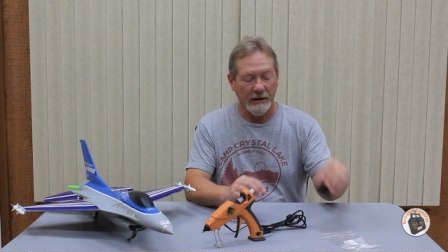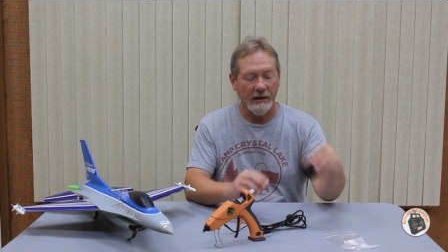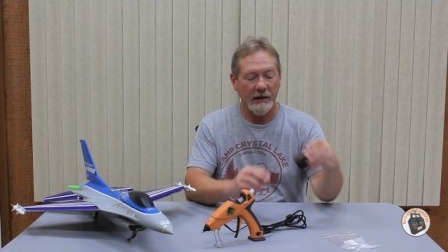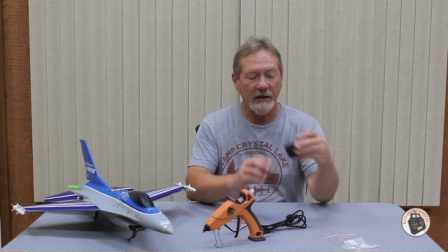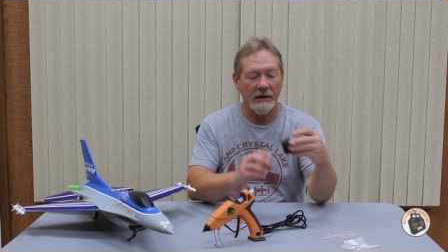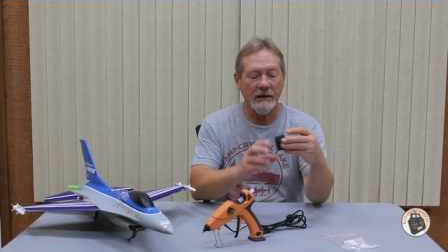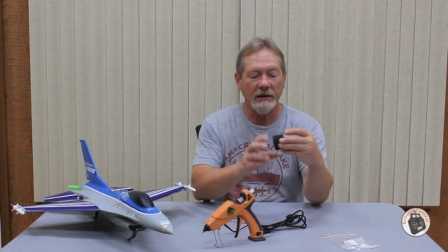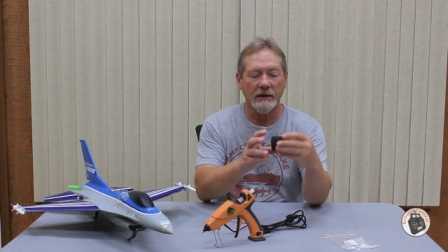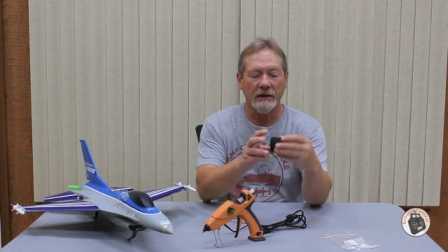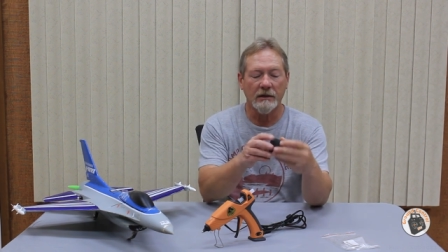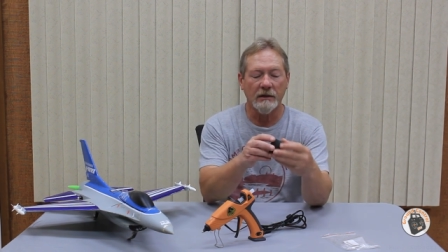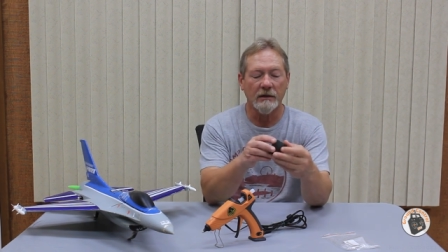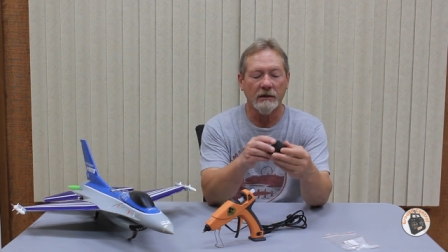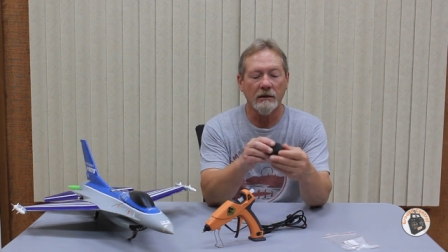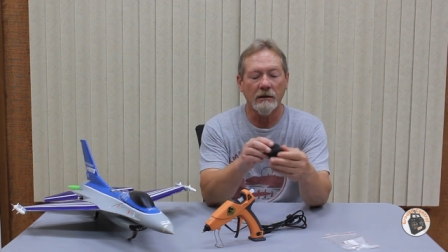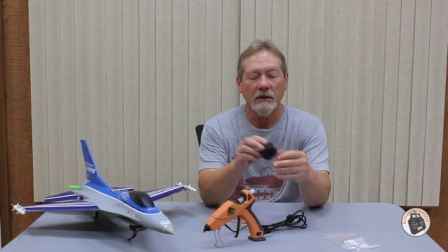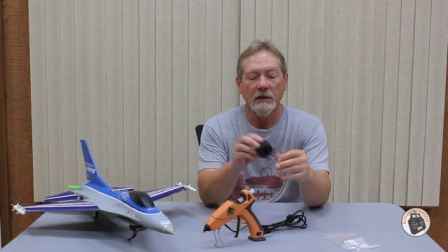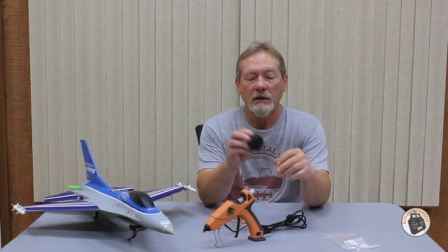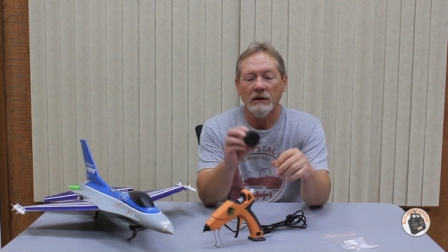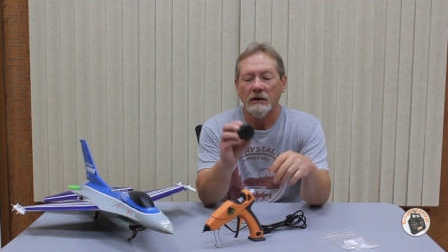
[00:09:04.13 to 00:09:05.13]

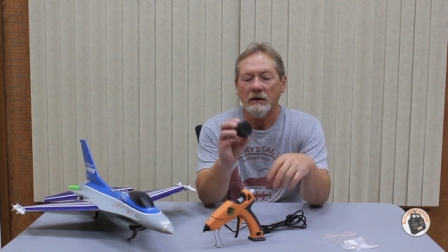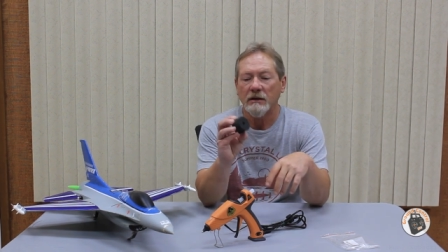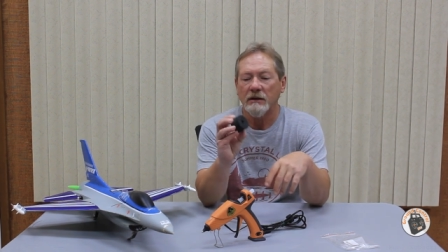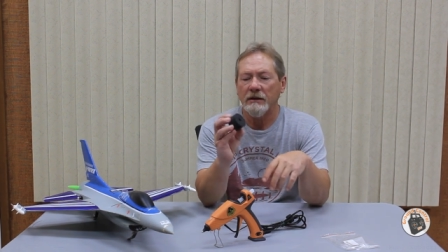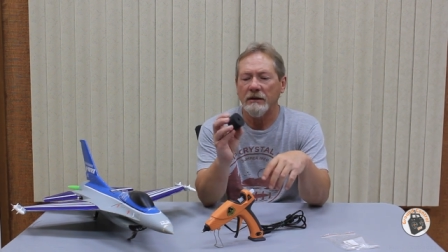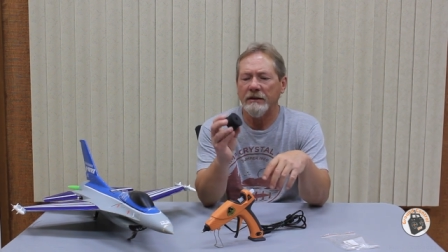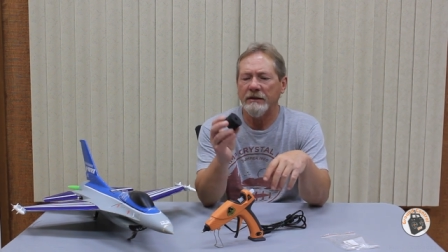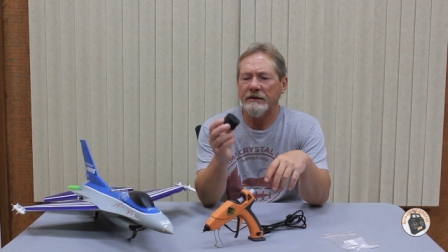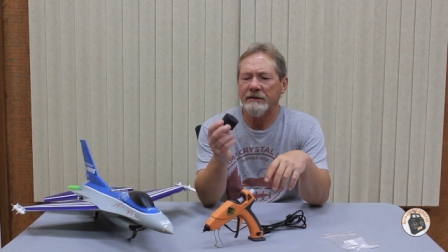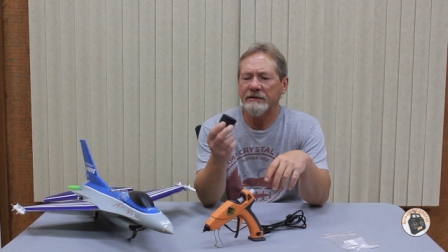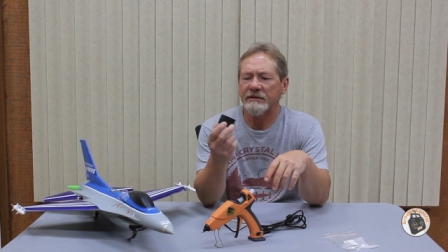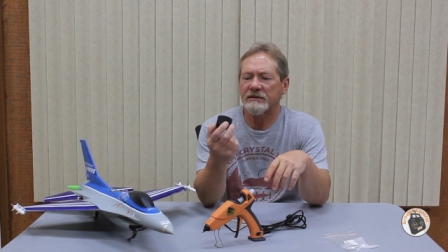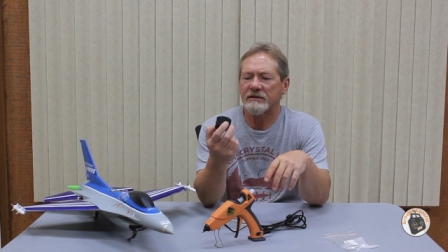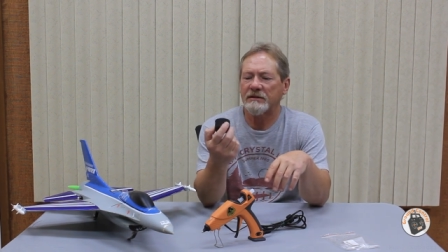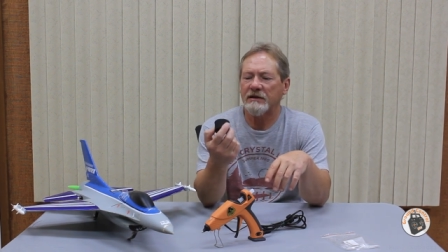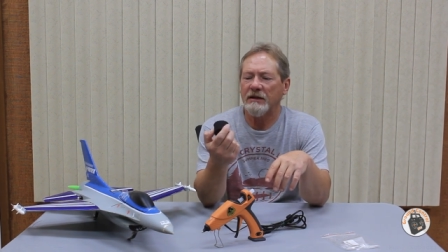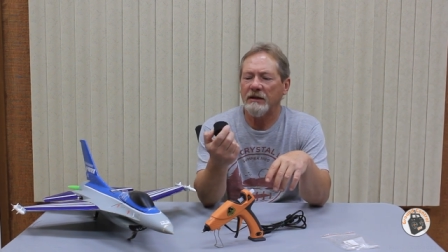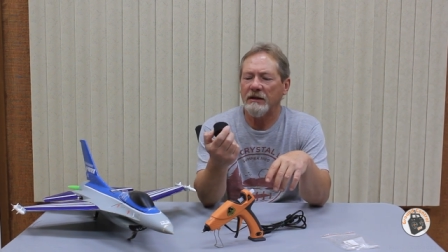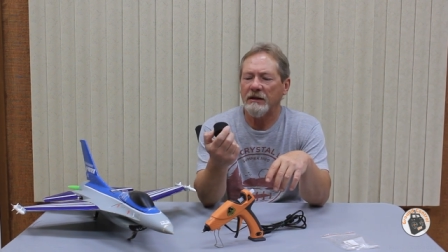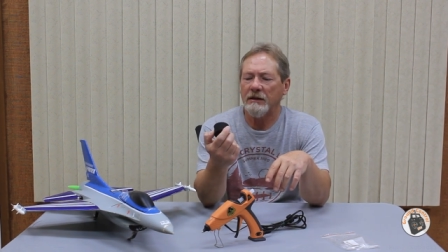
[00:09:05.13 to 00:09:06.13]
here is
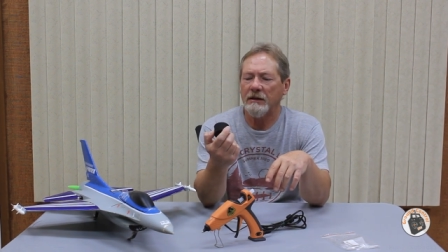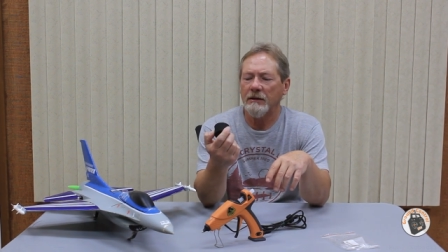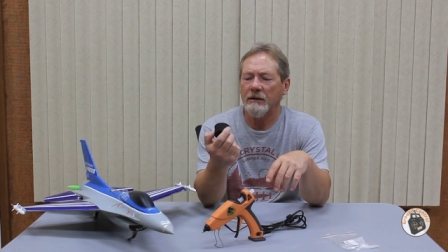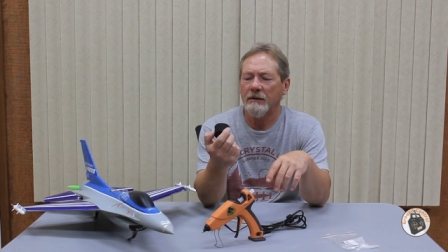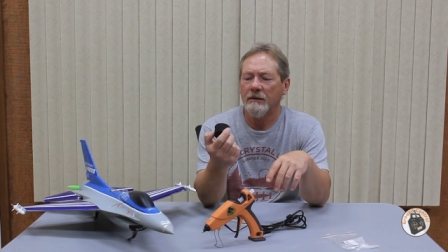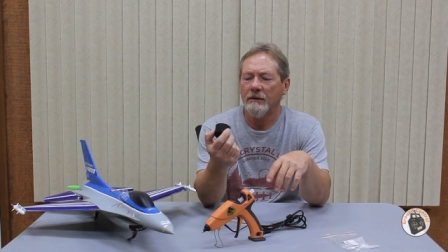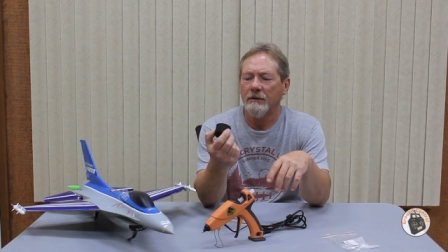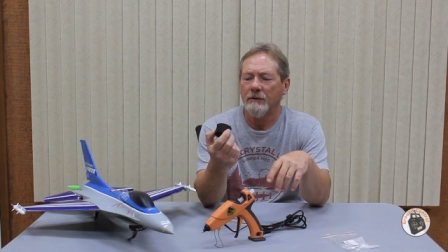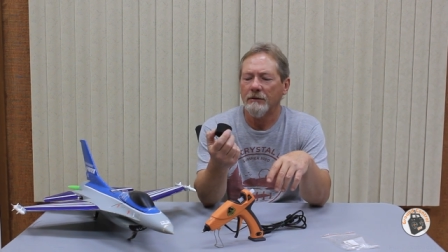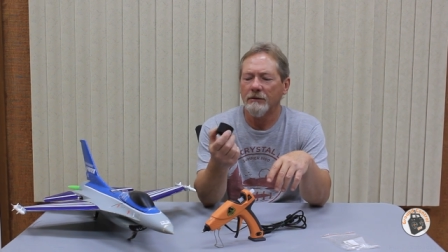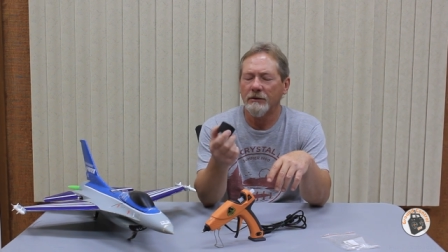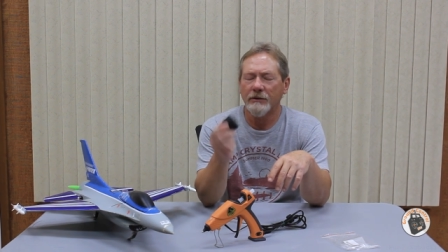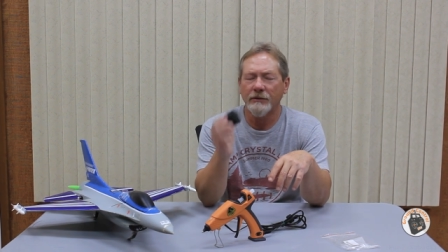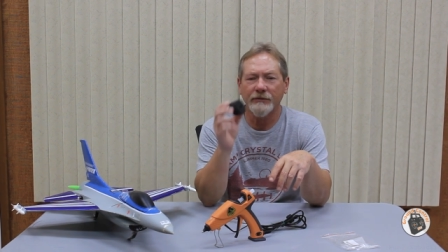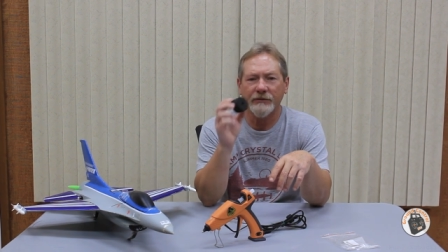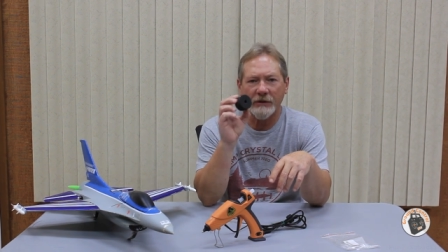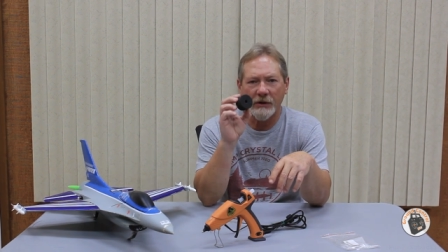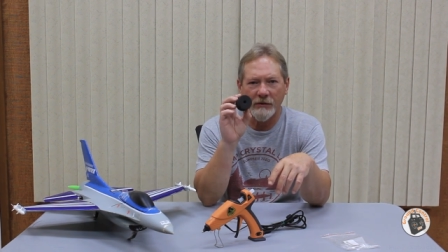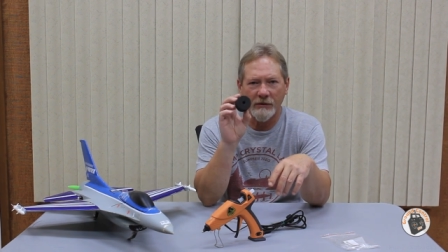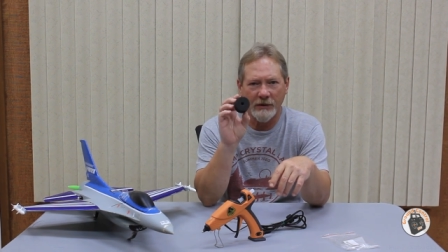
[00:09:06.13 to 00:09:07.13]
the little
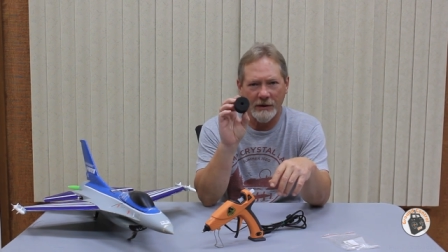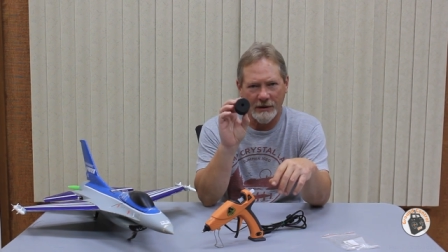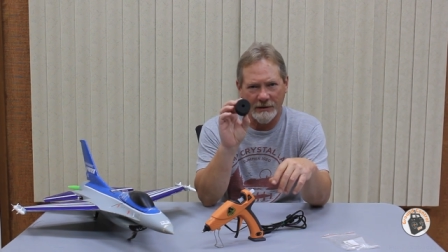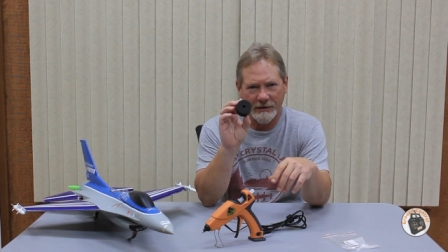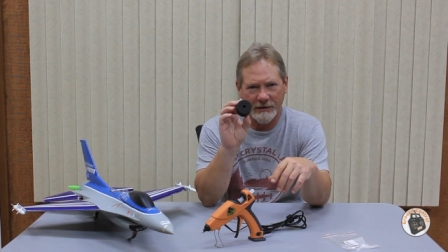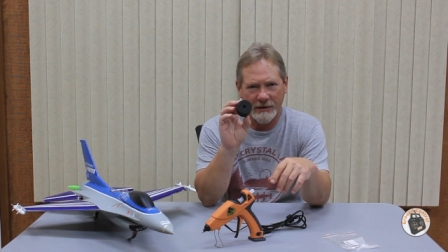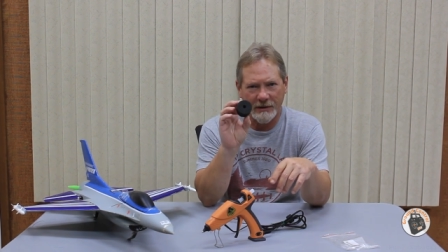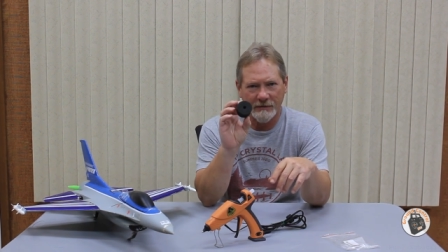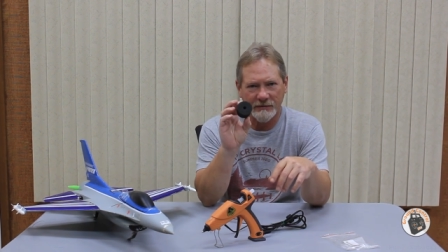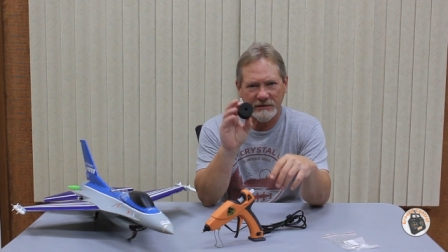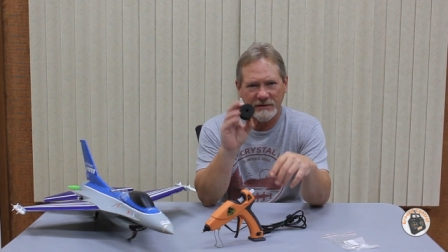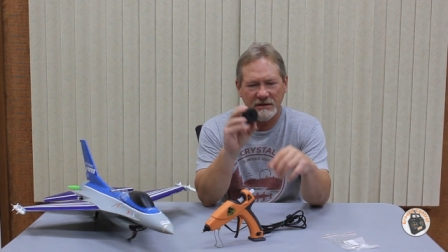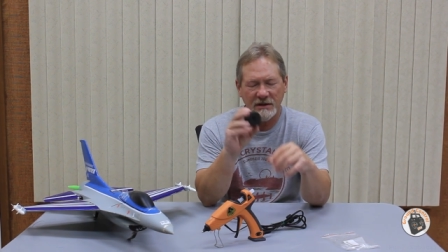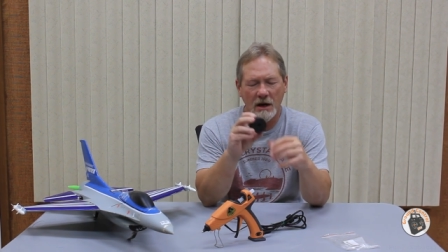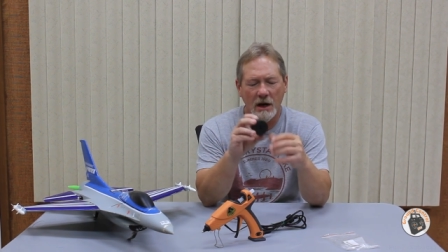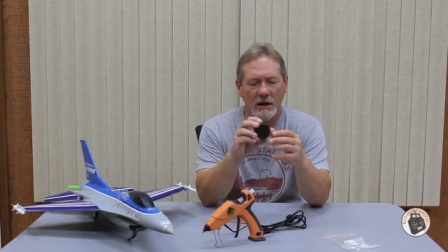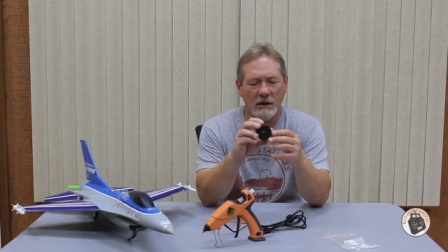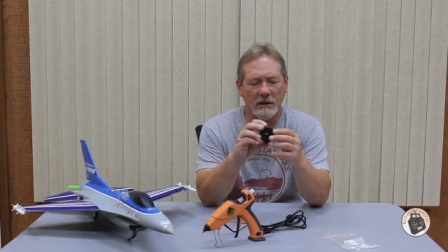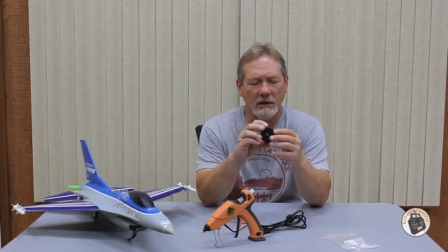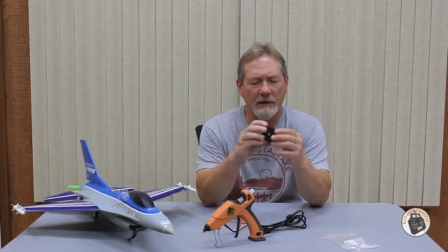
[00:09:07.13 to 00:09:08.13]
donut that I was
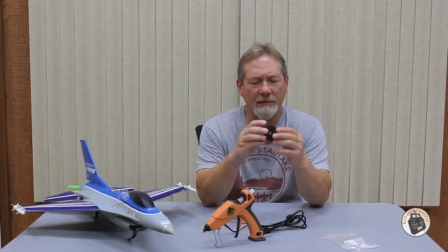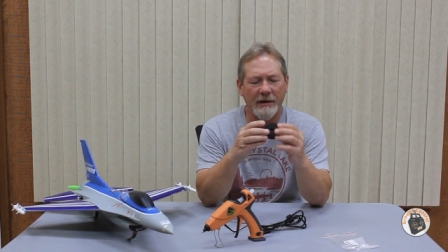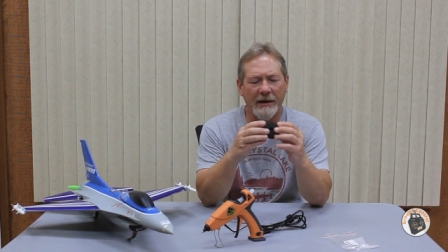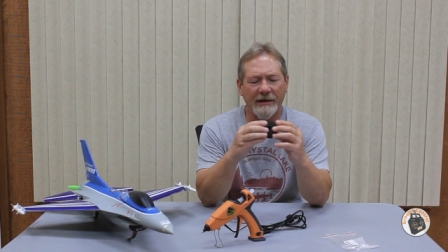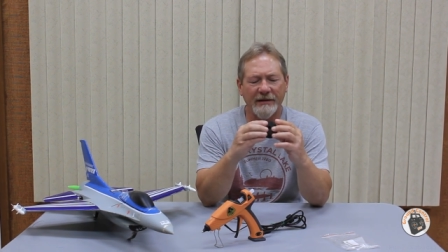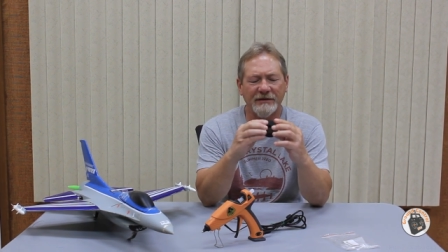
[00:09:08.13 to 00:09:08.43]
talking about.